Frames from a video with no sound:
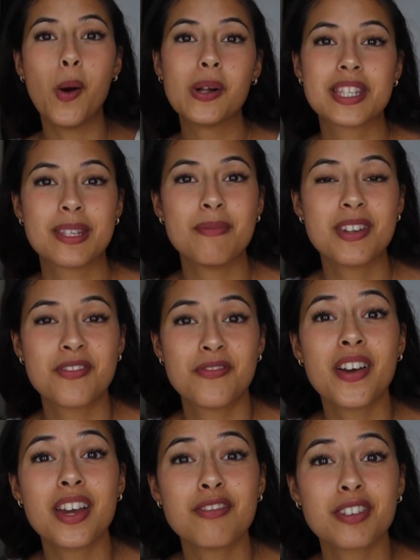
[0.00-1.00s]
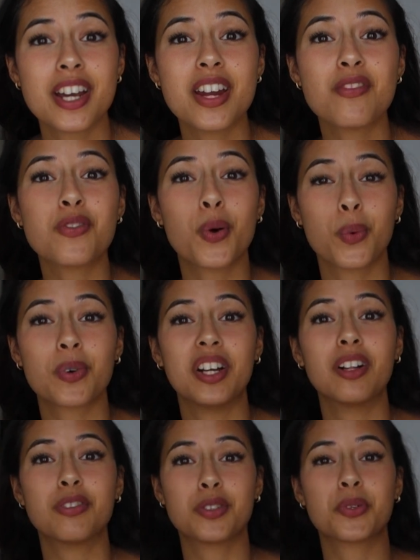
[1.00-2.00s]
ultimate favorite, for
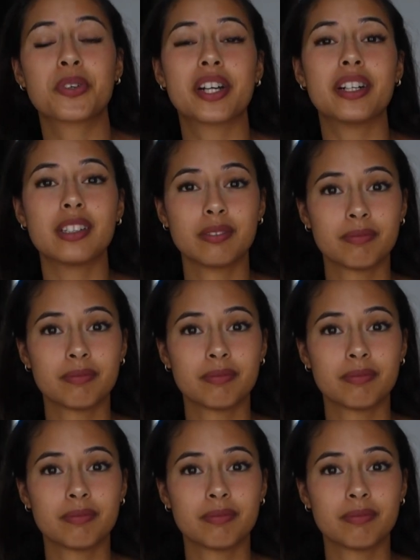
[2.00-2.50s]
real, for real.